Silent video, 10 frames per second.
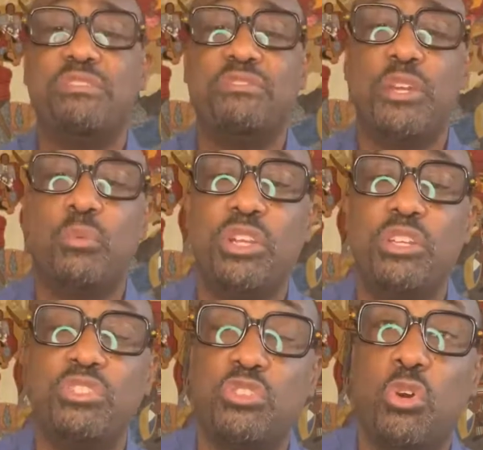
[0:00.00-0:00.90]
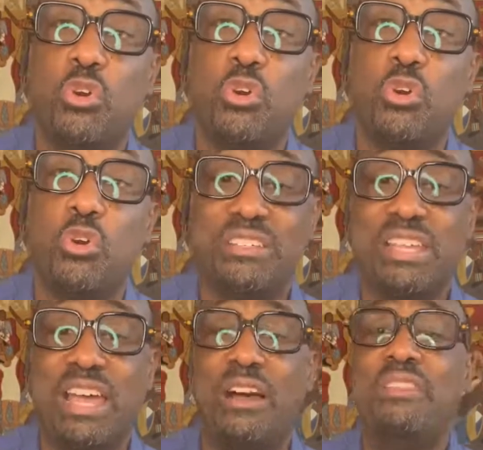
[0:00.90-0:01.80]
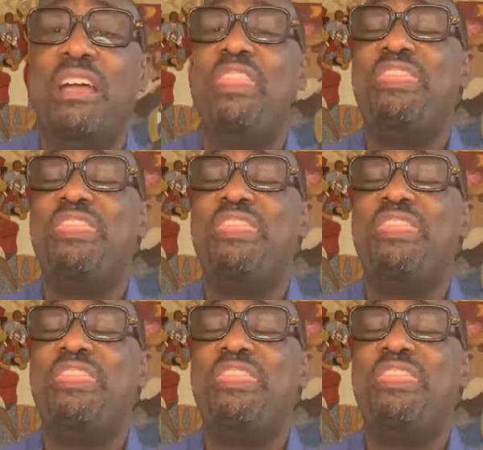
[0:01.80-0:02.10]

severe winter storm in the South,